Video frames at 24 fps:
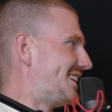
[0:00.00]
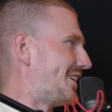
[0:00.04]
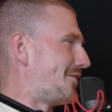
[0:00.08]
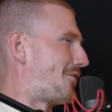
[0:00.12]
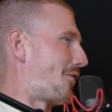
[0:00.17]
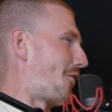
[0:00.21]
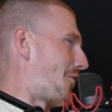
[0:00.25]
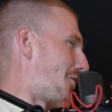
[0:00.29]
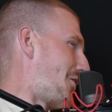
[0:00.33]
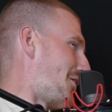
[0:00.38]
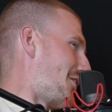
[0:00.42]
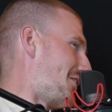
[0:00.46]
They've
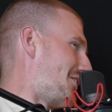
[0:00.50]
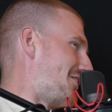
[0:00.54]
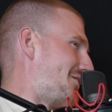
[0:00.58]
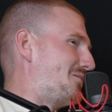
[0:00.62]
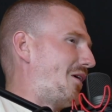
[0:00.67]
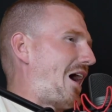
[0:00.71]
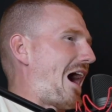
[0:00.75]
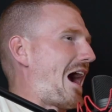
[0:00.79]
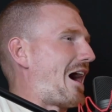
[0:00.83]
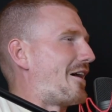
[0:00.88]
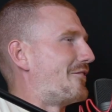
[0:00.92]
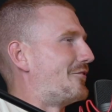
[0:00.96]

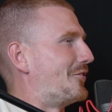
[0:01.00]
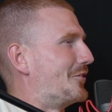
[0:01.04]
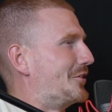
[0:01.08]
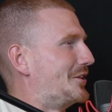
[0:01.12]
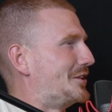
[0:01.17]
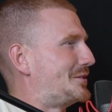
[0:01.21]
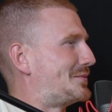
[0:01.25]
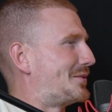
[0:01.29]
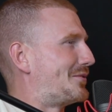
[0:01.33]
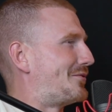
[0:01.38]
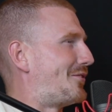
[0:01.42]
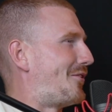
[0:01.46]
heard our
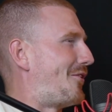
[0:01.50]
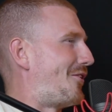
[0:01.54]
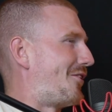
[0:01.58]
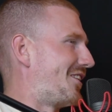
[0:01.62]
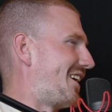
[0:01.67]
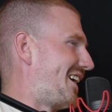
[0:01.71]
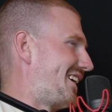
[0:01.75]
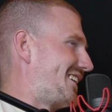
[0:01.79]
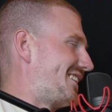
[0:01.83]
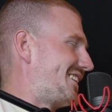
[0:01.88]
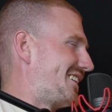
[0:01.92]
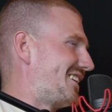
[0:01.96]
voice before.
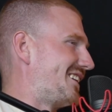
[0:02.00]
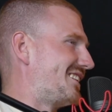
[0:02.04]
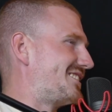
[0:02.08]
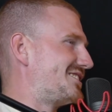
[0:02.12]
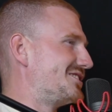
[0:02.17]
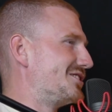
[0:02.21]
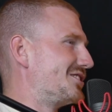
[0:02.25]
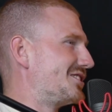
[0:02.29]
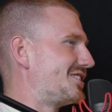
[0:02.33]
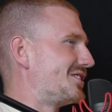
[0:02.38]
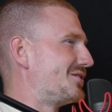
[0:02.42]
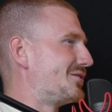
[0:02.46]
Like, it's
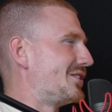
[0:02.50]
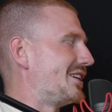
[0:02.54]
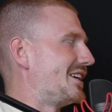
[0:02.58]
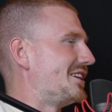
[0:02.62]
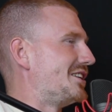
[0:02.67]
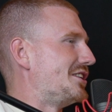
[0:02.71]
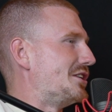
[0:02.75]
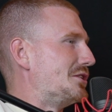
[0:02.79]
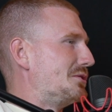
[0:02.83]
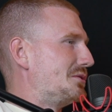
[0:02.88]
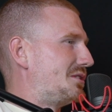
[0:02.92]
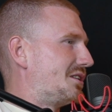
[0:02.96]
nothing really
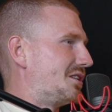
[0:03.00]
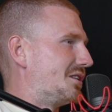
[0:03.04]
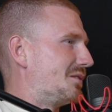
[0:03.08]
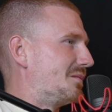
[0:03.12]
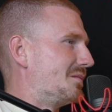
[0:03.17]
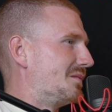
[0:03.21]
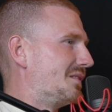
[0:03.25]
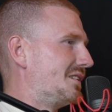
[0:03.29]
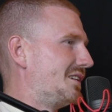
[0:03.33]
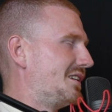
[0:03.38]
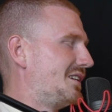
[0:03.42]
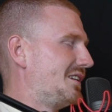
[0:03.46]
new to
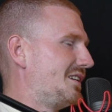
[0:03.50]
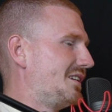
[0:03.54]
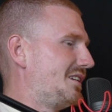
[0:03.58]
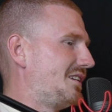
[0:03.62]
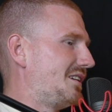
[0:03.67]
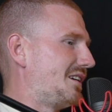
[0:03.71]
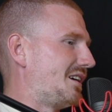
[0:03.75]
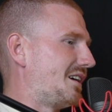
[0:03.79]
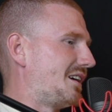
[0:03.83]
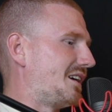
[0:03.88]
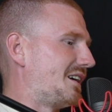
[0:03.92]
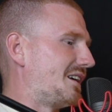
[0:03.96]

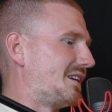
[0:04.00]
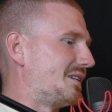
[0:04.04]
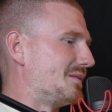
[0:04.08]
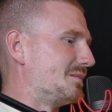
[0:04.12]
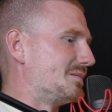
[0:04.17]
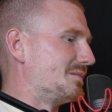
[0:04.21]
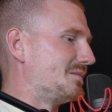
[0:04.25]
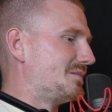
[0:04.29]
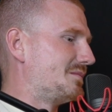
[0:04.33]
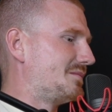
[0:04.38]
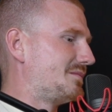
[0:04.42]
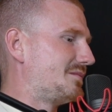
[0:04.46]

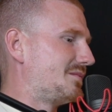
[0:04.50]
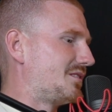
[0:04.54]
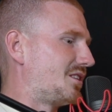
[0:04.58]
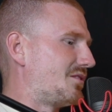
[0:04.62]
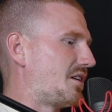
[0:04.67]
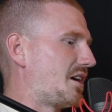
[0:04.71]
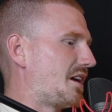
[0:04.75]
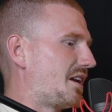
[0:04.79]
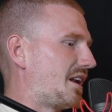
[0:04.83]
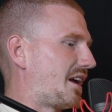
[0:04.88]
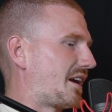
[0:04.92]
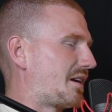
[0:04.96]
them. They're
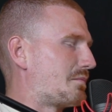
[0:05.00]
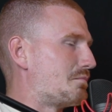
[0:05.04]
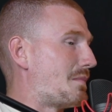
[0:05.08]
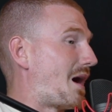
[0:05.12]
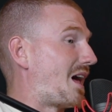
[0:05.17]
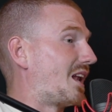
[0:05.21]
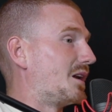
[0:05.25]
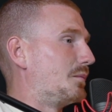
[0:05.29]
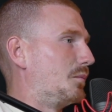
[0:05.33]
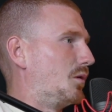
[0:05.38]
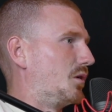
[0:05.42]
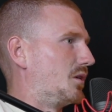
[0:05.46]
very like
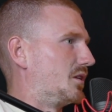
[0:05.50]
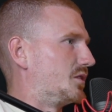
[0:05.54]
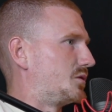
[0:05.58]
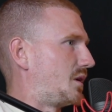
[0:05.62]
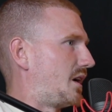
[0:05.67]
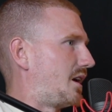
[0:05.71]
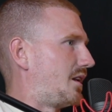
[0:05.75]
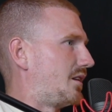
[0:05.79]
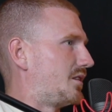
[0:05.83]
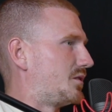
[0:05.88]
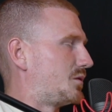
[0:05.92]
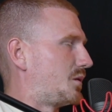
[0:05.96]
malleable as
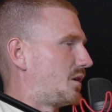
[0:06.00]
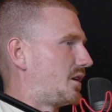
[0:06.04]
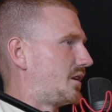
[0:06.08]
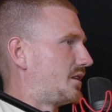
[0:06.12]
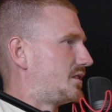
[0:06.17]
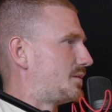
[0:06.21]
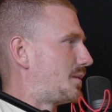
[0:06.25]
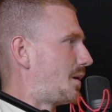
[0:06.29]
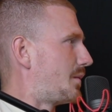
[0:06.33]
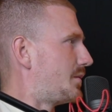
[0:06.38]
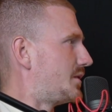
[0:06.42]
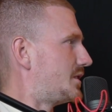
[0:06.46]
well, is what
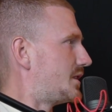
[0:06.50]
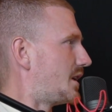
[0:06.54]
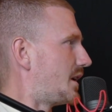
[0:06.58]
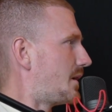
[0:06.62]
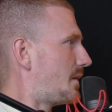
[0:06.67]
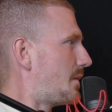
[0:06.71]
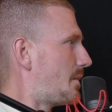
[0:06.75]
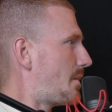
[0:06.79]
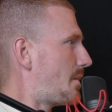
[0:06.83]
I'd probably say.